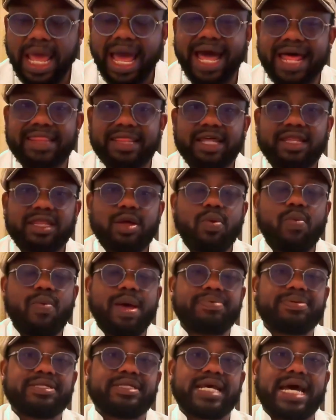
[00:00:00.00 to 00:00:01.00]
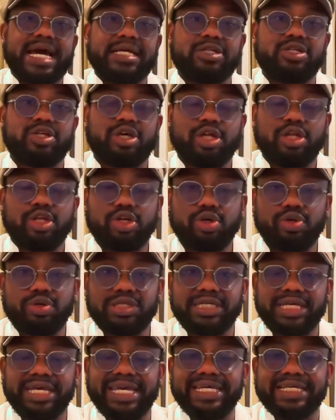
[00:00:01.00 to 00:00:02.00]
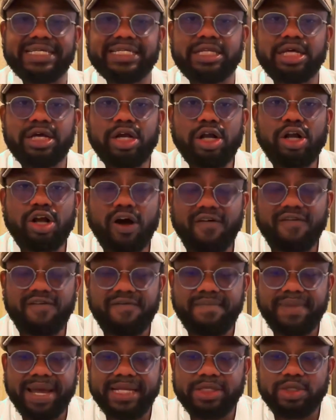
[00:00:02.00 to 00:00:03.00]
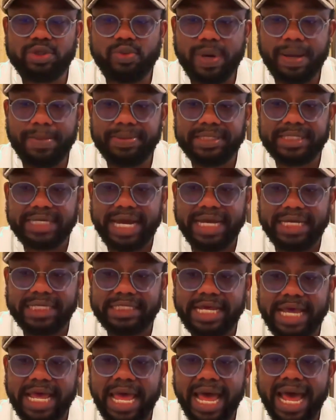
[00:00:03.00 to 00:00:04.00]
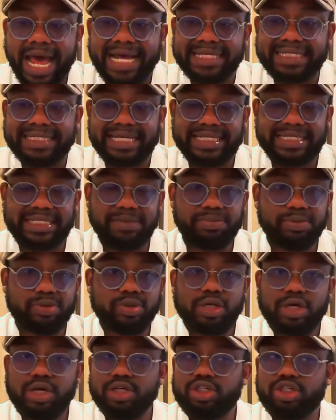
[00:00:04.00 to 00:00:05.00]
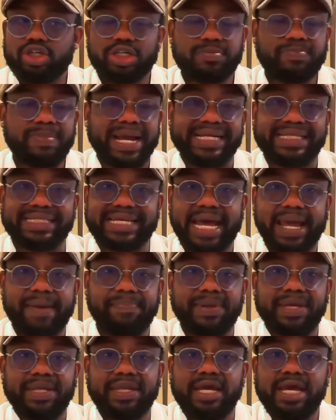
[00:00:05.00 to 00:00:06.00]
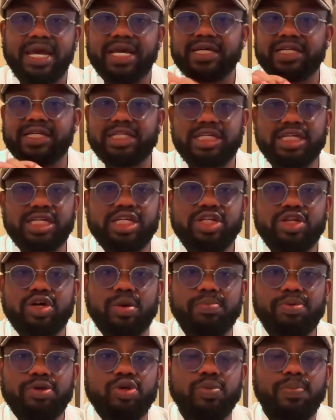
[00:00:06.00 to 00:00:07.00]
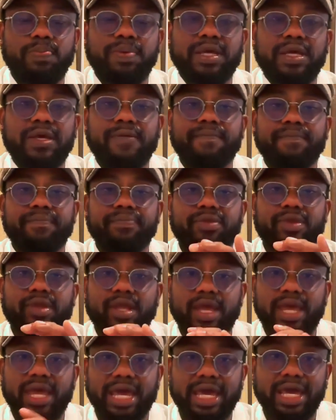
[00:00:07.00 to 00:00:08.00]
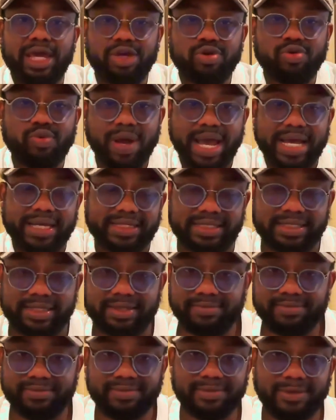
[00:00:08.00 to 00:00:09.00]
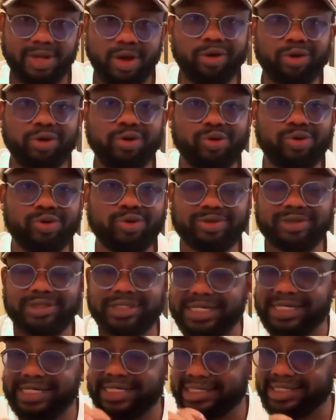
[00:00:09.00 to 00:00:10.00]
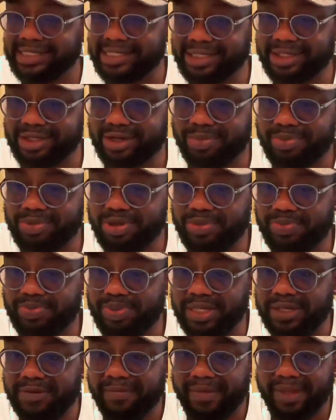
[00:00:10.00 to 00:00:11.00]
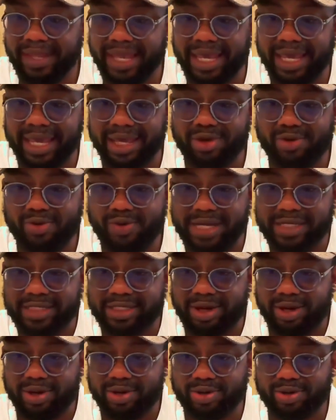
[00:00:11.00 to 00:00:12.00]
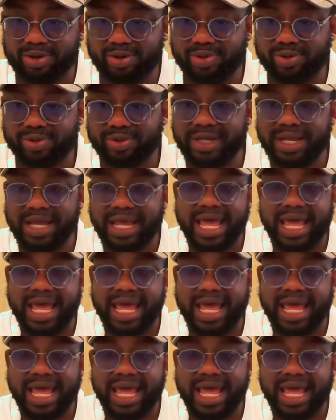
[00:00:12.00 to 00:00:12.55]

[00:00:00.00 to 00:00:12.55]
Another website you can use is the government website, accessible just by typing DWP AUS on Google. DWP AUS on Google.